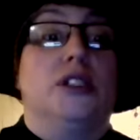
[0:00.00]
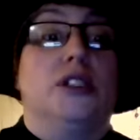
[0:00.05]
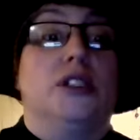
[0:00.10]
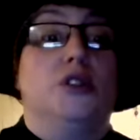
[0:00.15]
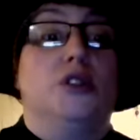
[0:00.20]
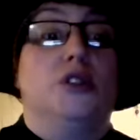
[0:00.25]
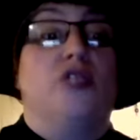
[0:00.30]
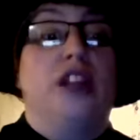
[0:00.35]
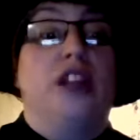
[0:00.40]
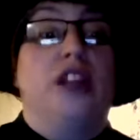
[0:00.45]

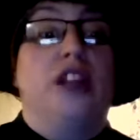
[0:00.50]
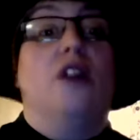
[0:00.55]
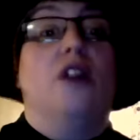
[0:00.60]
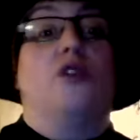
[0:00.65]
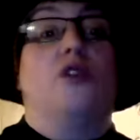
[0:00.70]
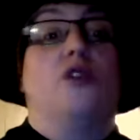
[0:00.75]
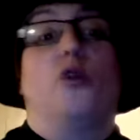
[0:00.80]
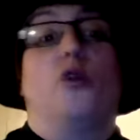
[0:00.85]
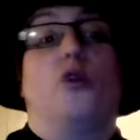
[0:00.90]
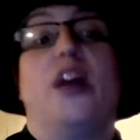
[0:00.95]
She's fighting off
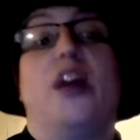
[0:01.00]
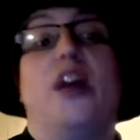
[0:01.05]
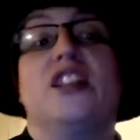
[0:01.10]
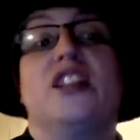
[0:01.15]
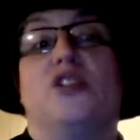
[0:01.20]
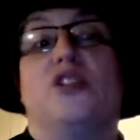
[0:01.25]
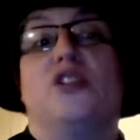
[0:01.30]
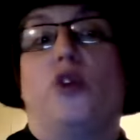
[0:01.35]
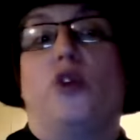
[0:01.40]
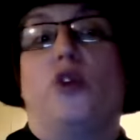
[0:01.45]

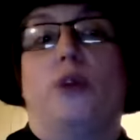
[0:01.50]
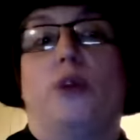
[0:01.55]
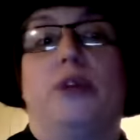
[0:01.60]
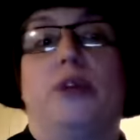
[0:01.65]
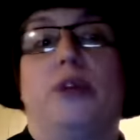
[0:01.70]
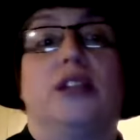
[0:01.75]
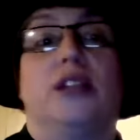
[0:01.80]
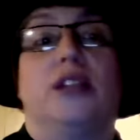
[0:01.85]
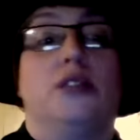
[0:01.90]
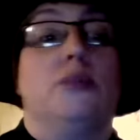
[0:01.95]
wraiths for him
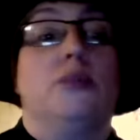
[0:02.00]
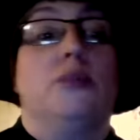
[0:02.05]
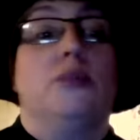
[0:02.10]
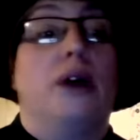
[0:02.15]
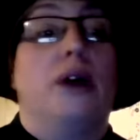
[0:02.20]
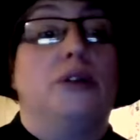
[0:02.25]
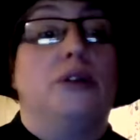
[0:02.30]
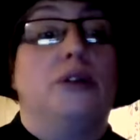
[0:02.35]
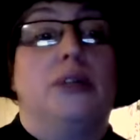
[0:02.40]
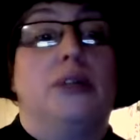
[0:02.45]
because he's
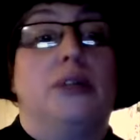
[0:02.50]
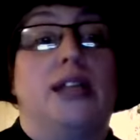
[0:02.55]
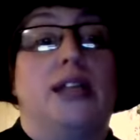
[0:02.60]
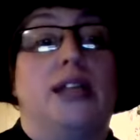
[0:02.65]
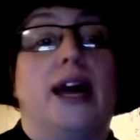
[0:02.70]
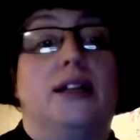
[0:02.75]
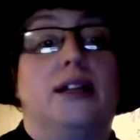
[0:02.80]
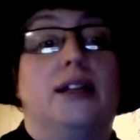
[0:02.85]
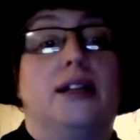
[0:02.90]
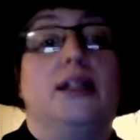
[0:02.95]
about to be
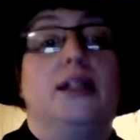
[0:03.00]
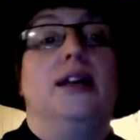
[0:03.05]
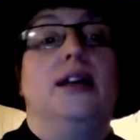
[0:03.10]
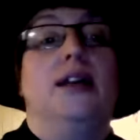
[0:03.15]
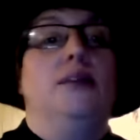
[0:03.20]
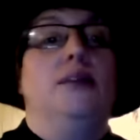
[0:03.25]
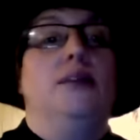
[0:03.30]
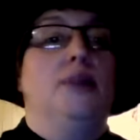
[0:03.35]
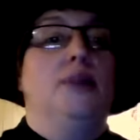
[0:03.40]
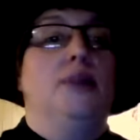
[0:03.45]
attacked,
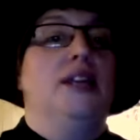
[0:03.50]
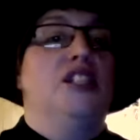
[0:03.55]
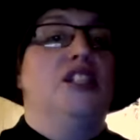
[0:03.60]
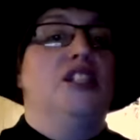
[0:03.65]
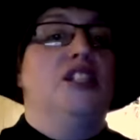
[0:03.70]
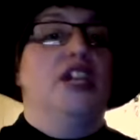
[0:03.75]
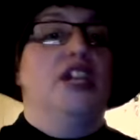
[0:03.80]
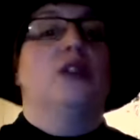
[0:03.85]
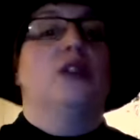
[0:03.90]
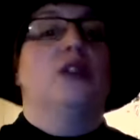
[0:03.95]
being in the
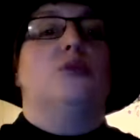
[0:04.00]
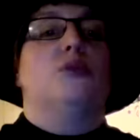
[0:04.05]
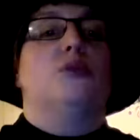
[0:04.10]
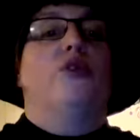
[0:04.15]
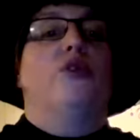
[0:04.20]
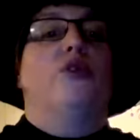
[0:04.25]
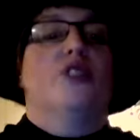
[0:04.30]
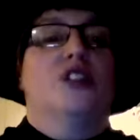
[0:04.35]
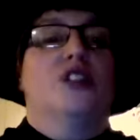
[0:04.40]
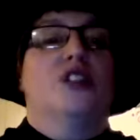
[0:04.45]
shadows
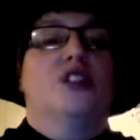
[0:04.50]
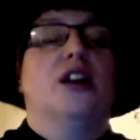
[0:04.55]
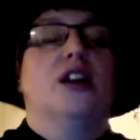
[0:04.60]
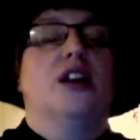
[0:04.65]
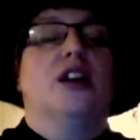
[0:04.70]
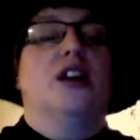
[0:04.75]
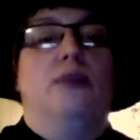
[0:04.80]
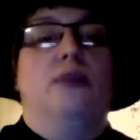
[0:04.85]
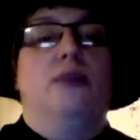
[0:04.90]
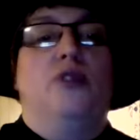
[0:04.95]
before the sun
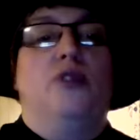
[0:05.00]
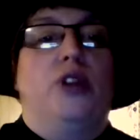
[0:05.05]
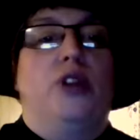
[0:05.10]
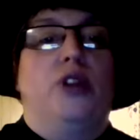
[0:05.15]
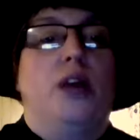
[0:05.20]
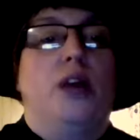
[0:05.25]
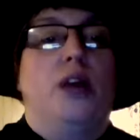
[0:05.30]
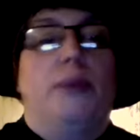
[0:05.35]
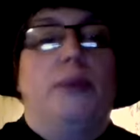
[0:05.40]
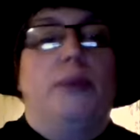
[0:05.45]
came fully
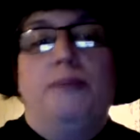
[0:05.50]
up.